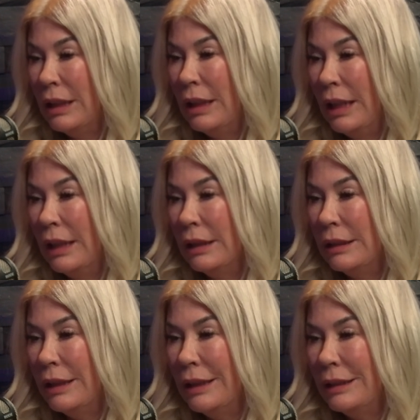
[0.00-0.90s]

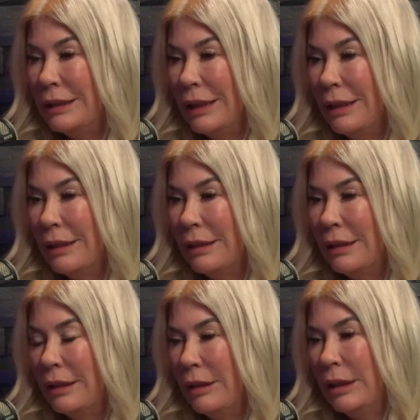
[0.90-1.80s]
And
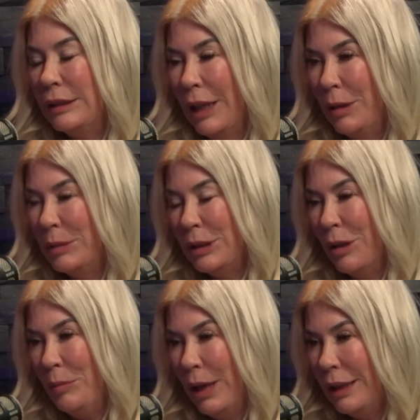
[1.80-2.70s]
and the time has
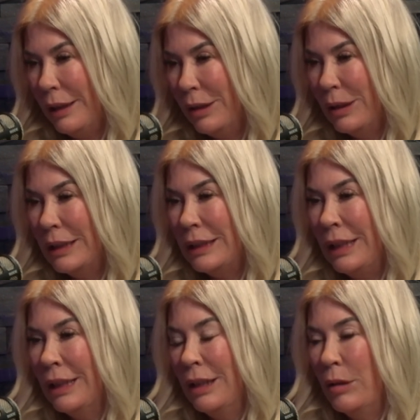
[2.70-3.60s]
gone by like crazy.
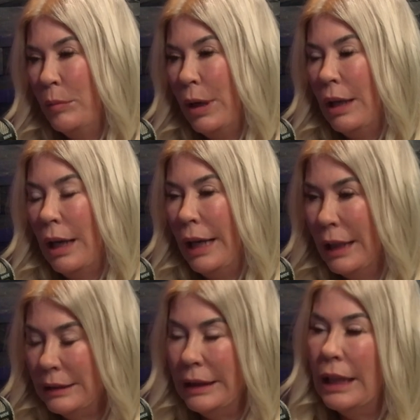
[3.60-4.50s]
But I
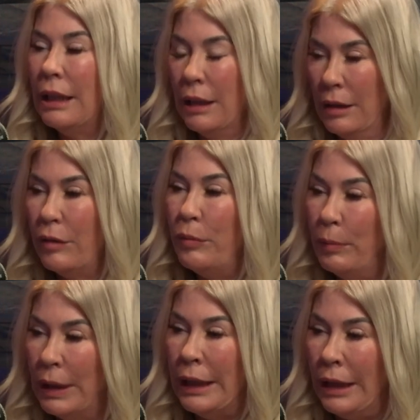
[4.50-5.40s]
had to get enough
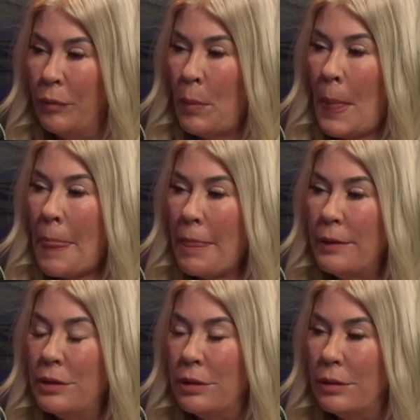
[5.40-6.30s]
money
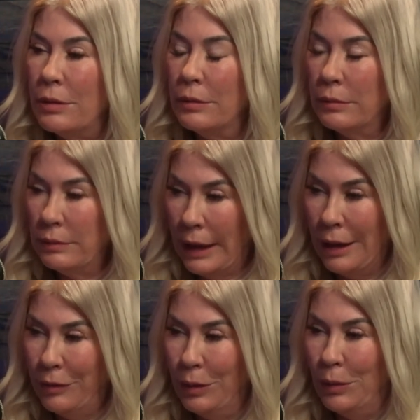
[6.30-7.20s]
to
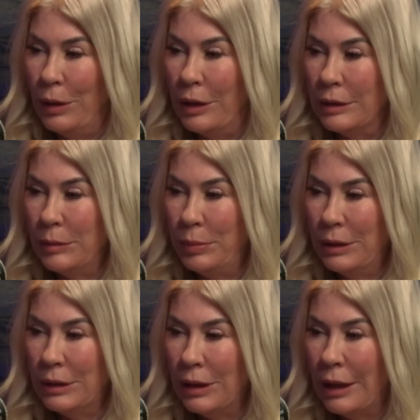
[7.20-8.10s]
have the lawyer, to
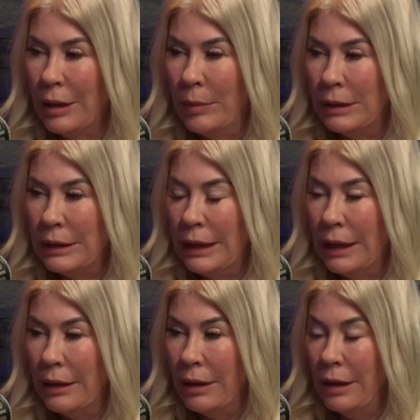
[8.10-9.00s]
put the documents
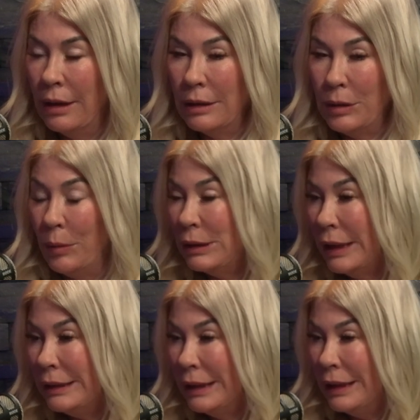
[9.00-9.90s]
together. So once
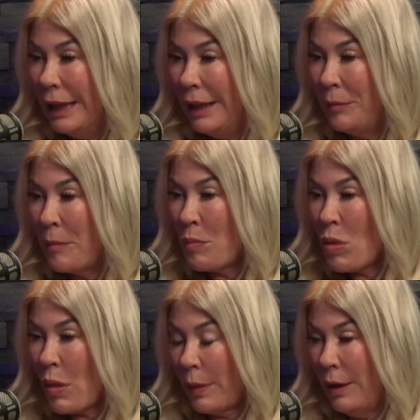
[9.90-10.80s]
I did that,
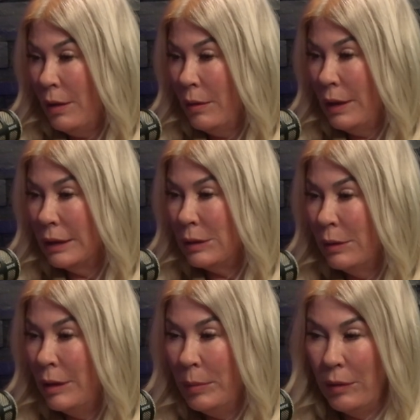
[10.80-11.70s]
that's
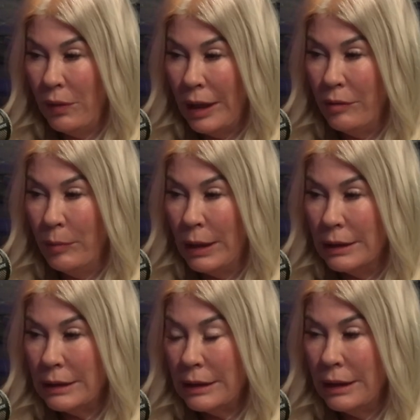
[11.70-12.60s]
only been 5
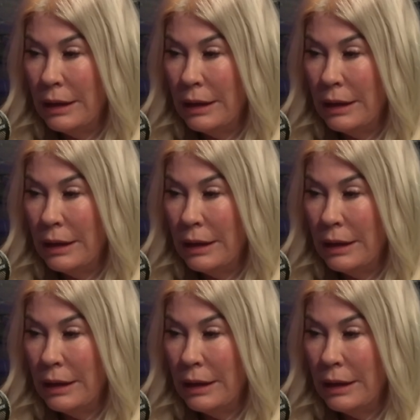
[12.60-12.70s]
months.